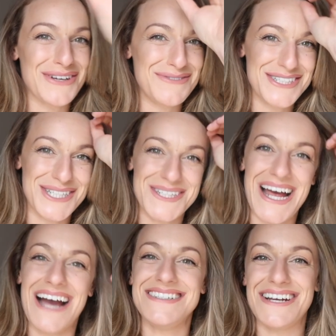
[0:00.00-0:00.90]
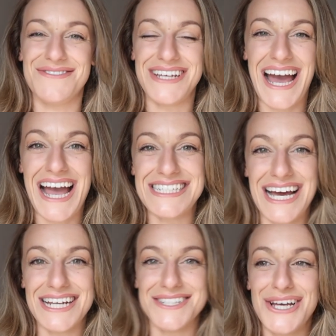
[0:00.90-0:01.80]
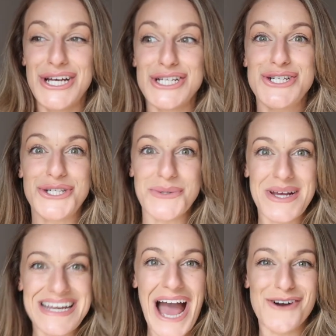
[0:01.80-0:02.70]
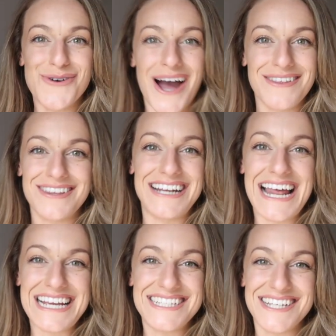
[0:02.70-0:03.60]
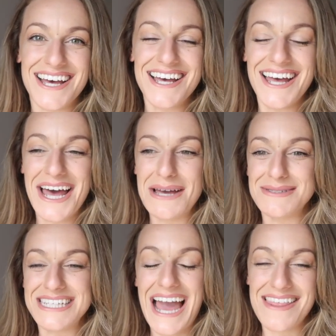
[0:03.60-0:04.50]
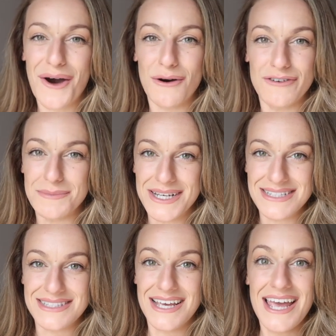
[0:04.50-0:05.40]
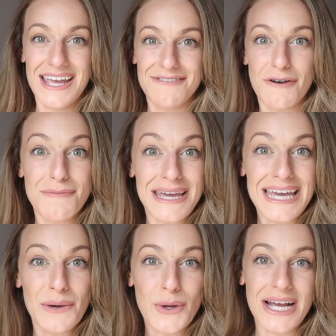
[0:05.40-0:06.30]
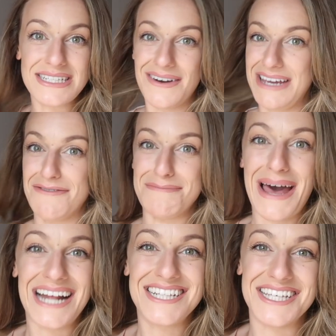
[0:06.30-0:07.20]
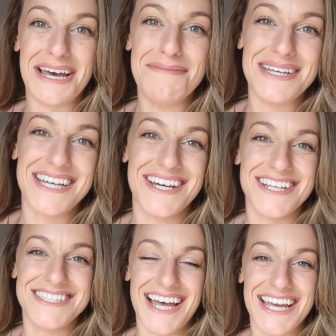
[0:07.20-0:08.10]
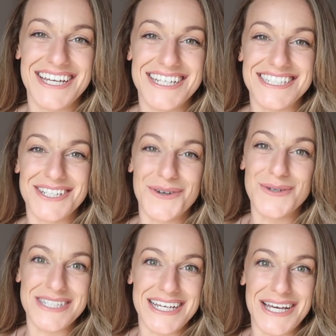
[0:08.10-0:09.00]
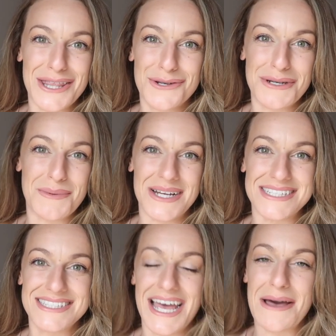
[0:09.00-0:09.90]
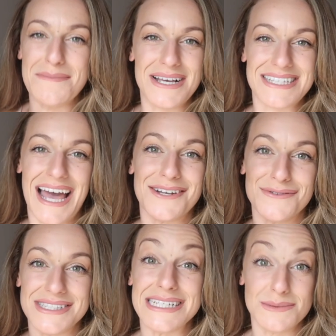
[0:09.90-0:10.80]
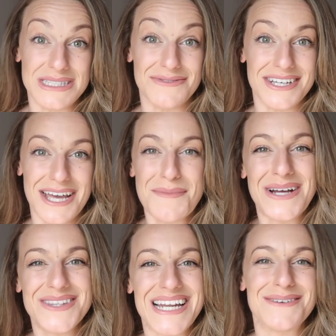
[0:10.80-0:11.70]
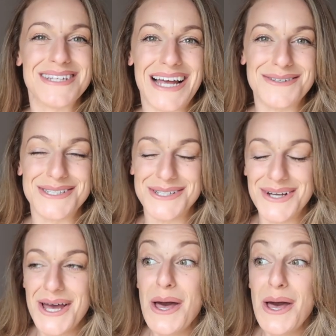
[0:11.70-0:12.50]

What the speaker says: 3 for 2 now, definitely head and do it now rather than later to get that offer, because for me, it worked out even better because I could order 3 prints because I had obviously a specific amount that I was allowed to